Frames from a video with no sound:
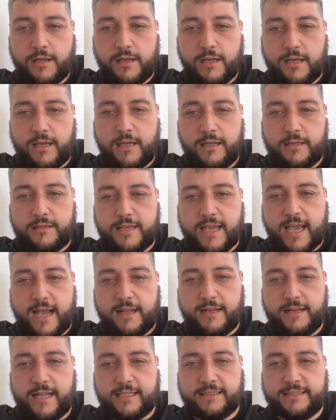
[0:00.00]
and yeah,
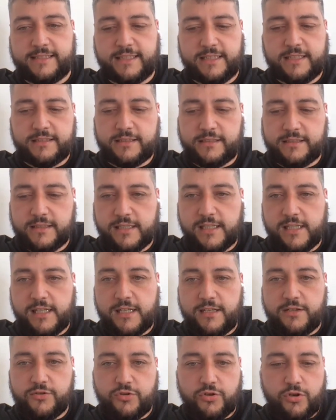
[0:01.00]
that's it.
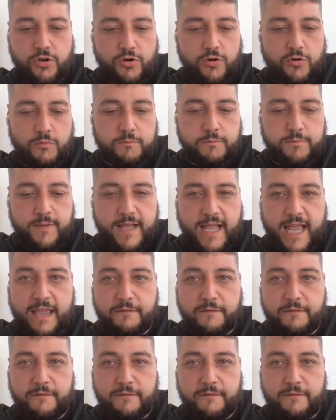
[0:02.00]
So